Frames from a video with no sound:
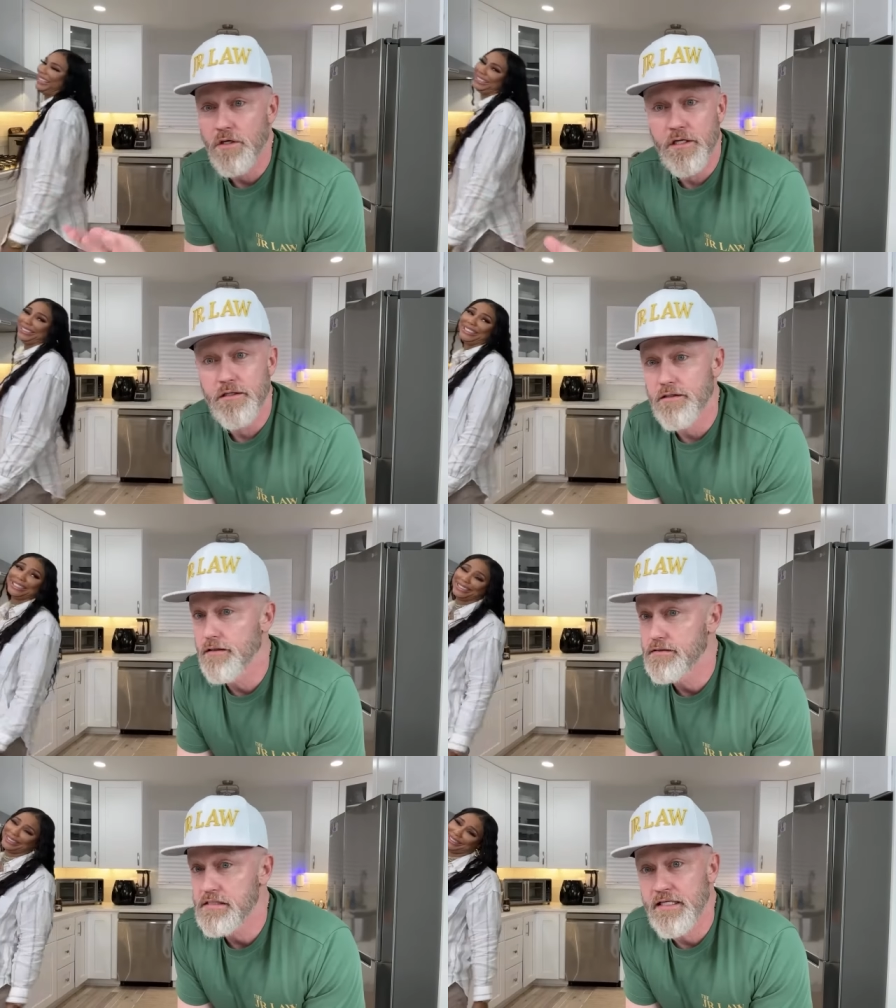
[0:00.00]
to
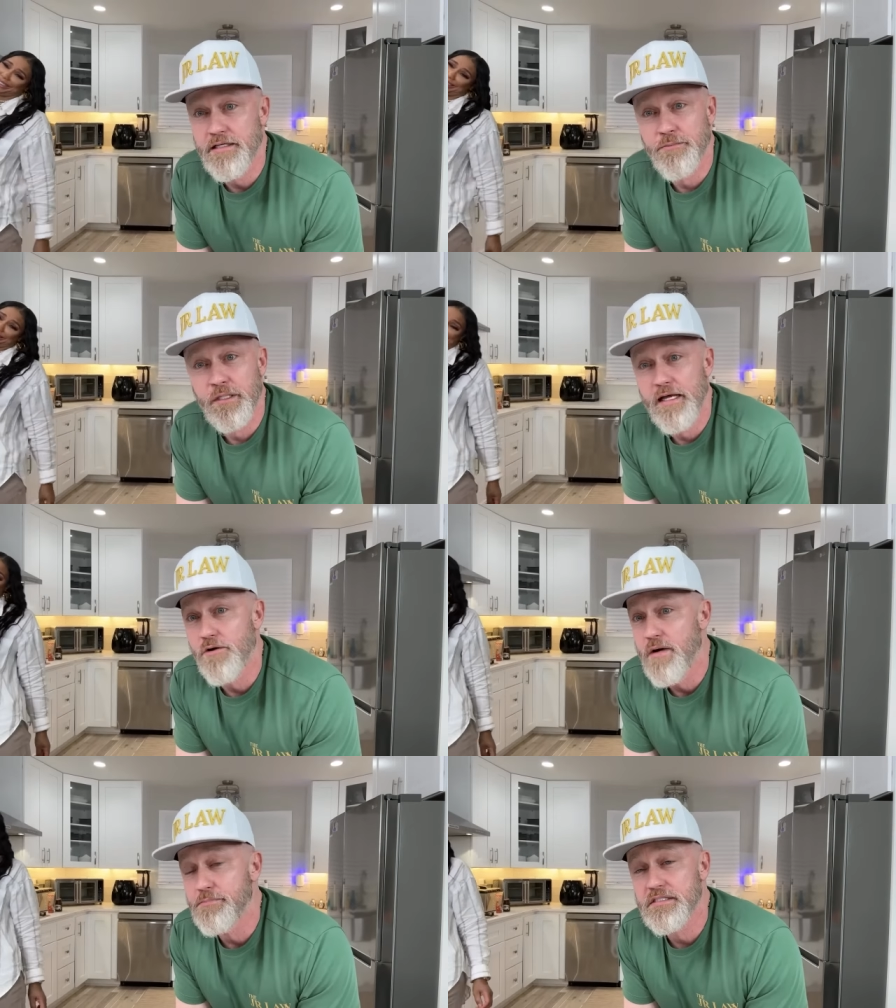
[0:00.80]
send them a letter of
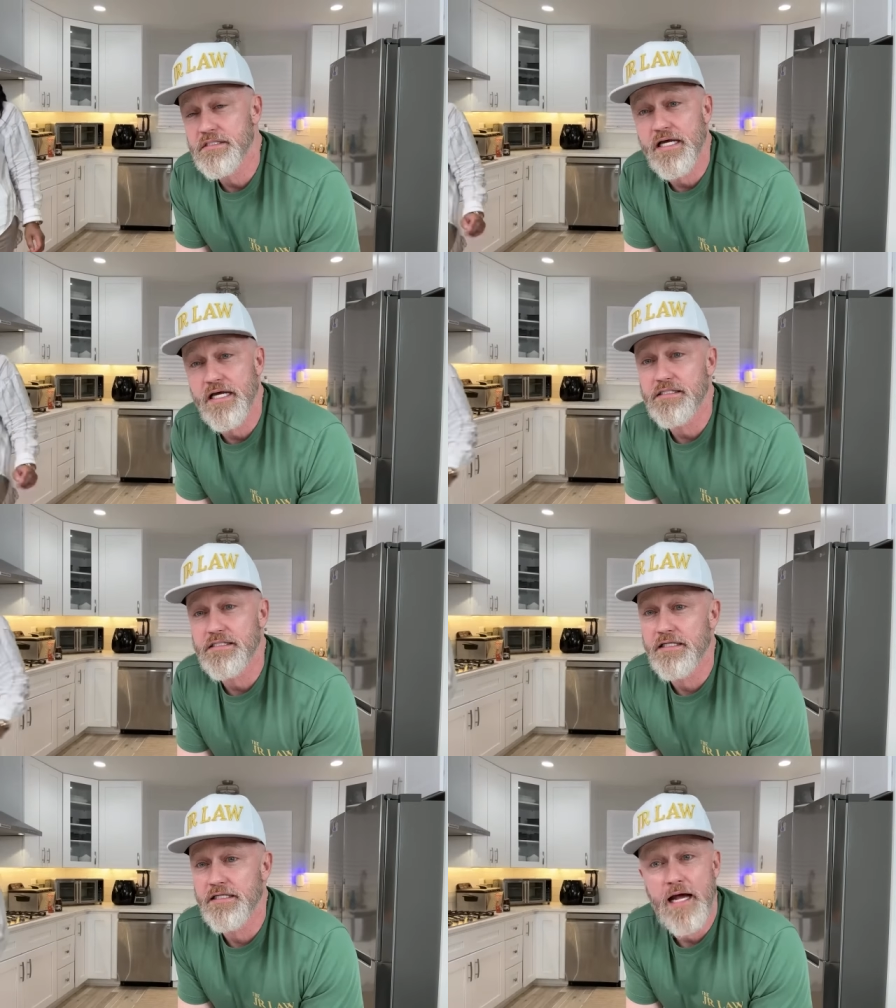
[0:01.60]
representation
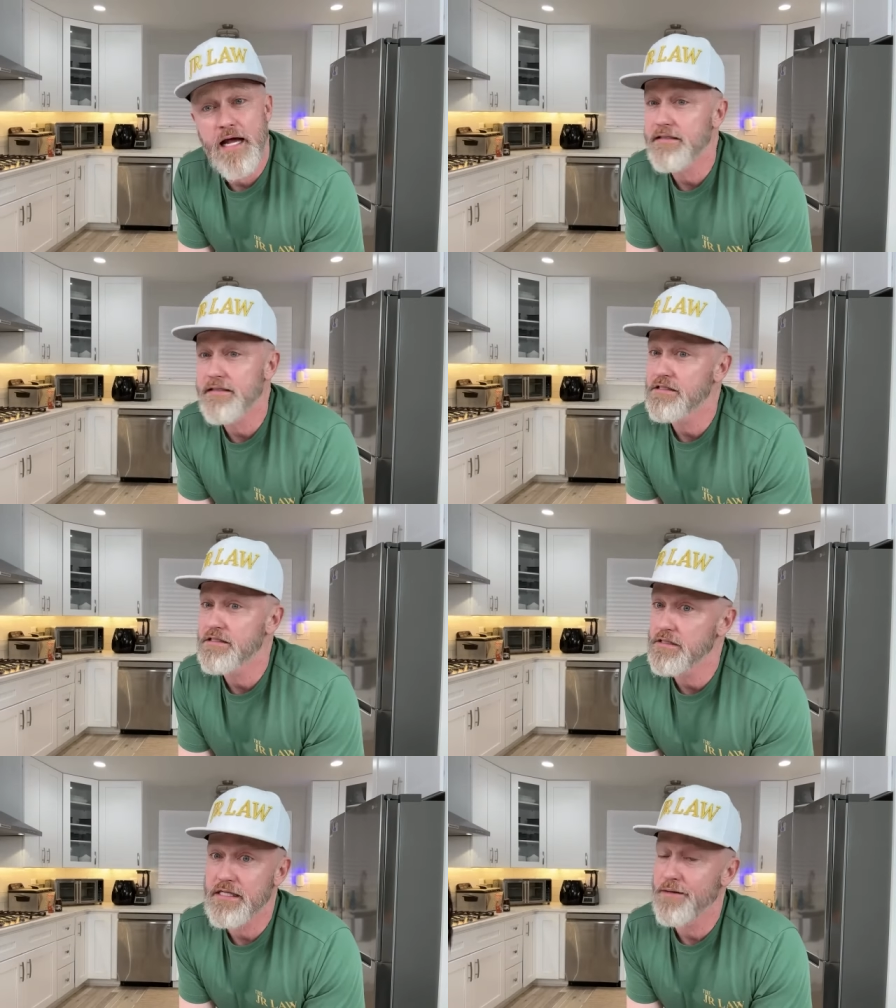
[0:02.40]
and holler at the
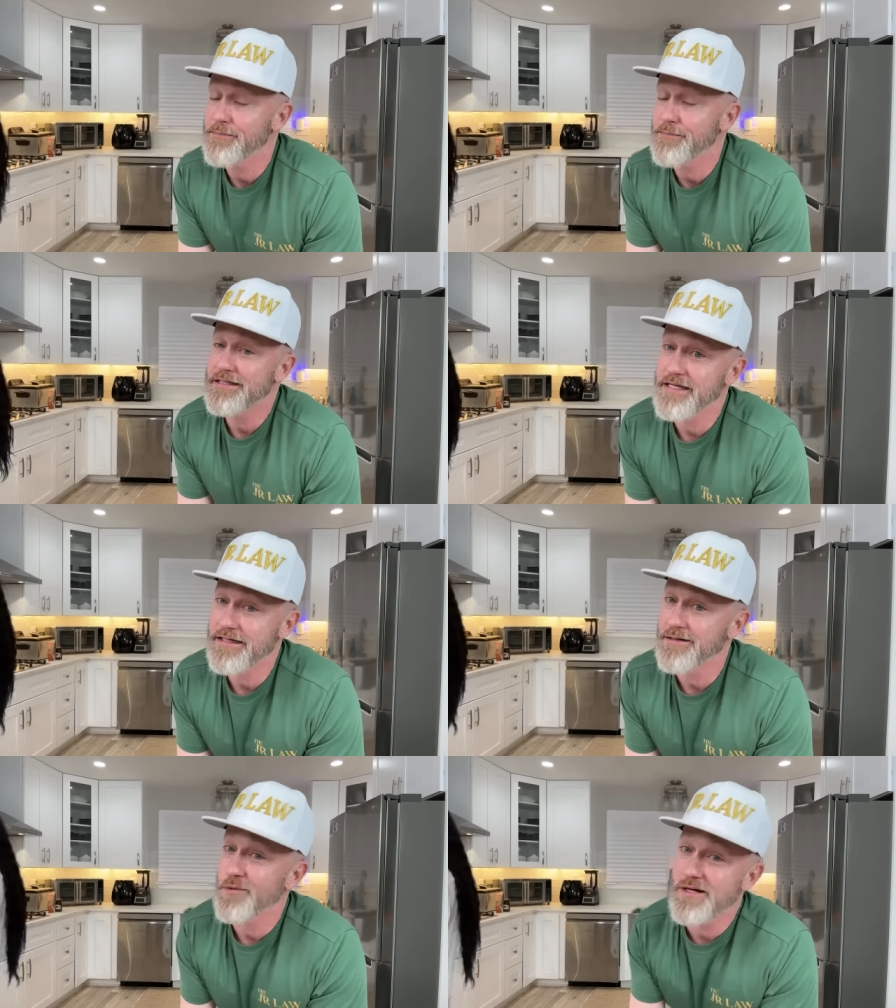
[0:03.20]
insurance company and say,
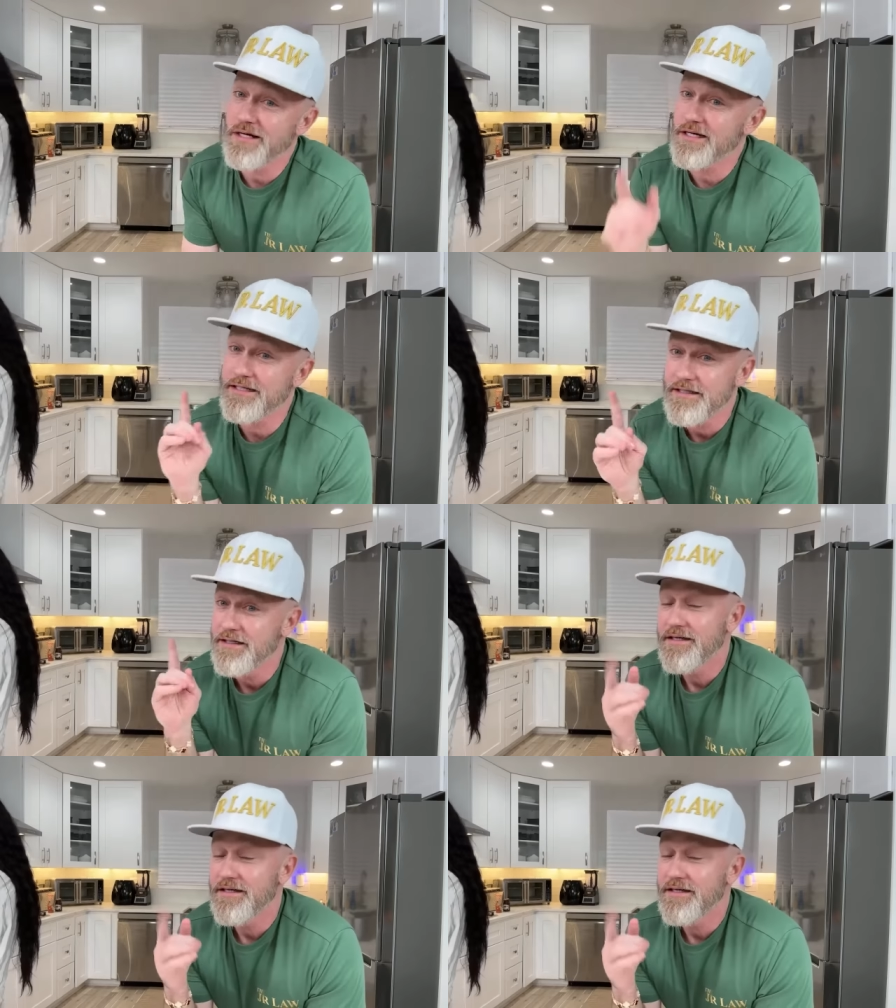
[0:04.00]
number one,